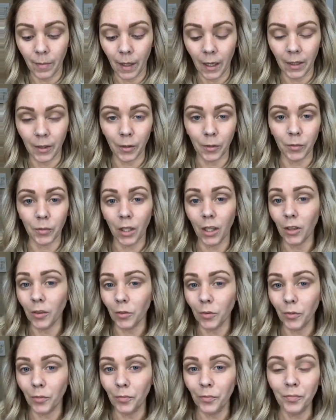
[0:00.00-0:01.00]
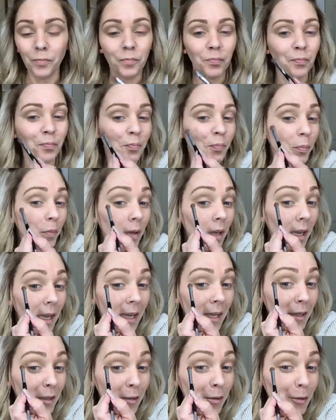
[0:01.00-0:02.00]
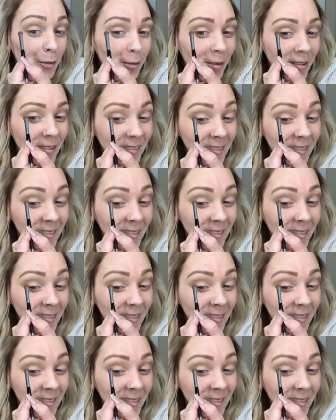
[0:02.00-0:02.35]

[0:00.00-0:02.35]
don't know. Anna who?